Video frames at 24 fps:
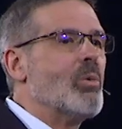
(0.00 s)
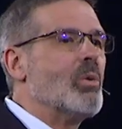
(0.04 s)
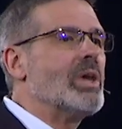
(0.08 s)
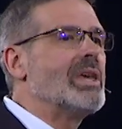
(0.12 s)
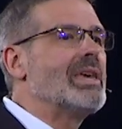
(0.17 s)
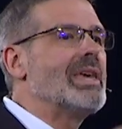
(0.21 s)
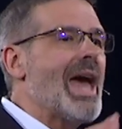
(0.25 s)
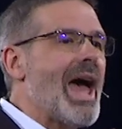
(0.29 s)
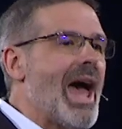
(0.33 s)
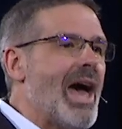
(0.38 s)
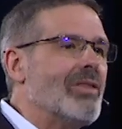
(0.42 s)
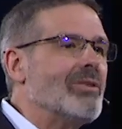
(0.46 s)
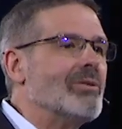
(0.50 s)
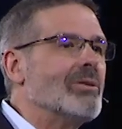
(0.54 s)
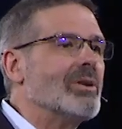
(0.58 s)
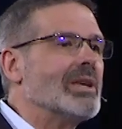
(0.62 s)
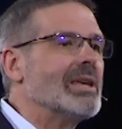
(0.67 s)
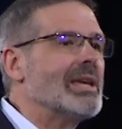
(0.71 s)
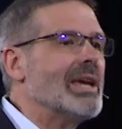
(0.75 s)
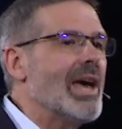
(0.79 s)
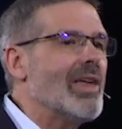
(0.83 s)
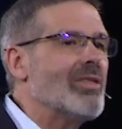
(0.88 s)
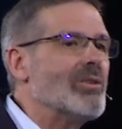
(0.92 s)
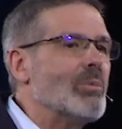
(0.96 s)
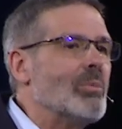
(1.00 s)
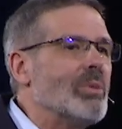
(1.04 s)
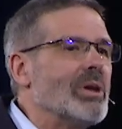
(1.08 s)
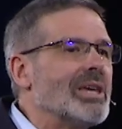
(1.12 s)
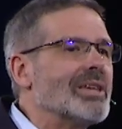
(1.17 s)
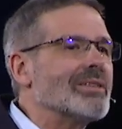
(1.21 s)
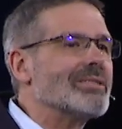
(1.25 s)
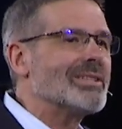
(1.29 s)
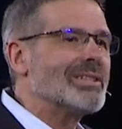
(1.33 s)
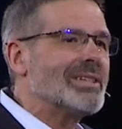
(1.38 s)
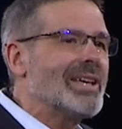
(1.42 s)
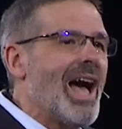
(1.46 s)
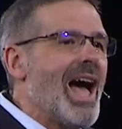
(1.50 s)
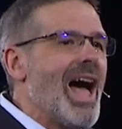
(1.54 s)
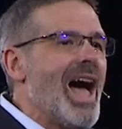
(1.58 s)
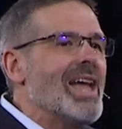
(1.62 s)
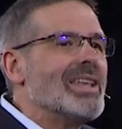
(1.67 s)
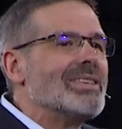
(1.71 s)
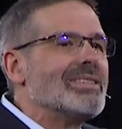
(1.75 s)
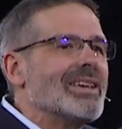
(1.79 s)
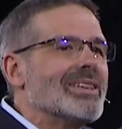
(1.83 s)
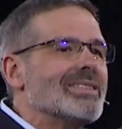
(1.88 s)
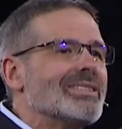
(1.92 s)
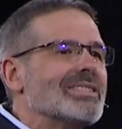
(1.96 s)
We gather together because
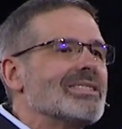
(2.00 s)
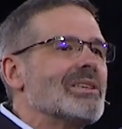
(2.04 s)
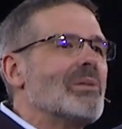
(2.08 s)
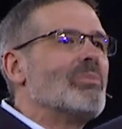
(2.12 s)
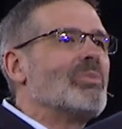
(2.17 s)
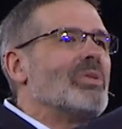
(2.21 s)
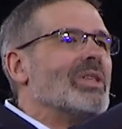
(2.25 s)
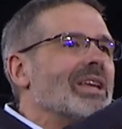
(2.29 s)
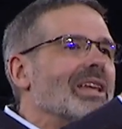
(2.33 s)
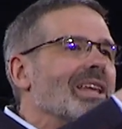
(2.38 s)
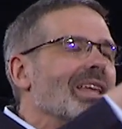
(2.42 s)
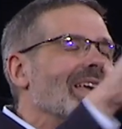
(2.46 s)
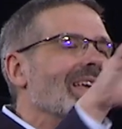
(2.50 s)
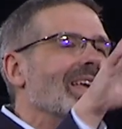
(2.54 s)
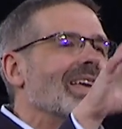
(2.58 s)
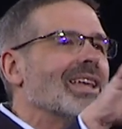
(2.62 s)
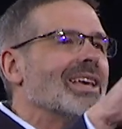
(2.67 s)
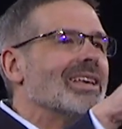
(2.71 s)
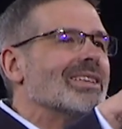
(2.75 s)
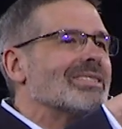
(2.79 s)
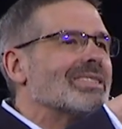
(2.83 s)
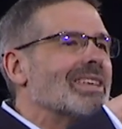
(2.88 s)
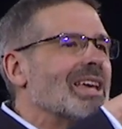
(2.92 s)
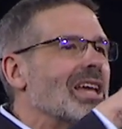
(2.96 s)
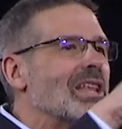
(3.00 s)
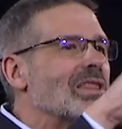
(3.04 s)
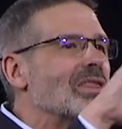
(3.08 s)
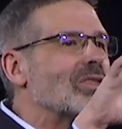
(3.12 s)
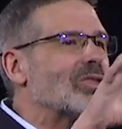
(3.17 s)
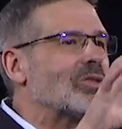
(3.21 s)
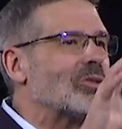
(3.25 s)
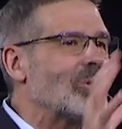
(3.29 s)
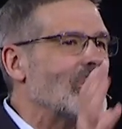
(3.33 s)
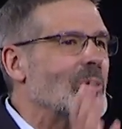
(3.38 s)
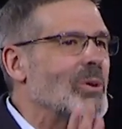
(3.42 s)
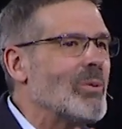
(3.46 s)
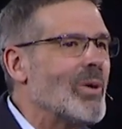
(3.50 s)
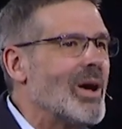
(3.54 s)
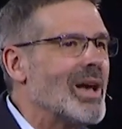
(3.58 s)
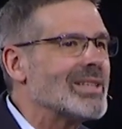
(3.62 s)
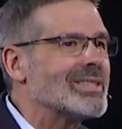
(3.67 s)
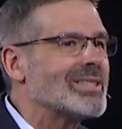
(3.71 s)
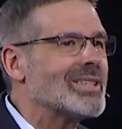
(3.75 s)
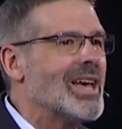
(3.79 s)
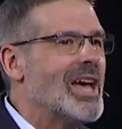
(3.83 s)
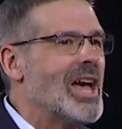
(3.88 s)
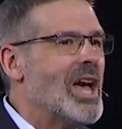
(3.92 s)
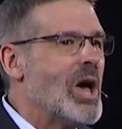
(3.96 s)
God does something in us and through
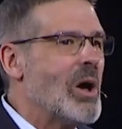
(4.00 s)
us